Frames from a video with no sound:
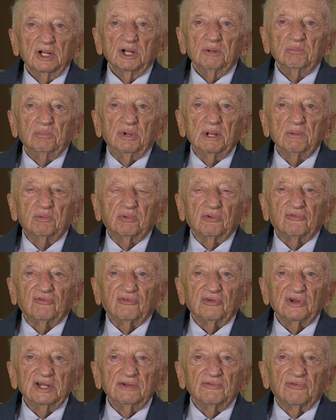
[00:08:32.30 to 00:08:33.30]
People
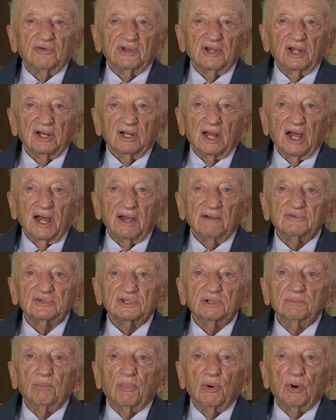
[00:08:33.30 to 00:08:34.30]
flee for their lives
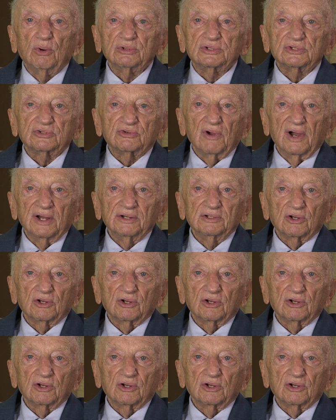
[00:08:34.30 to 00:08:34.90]
in boats trying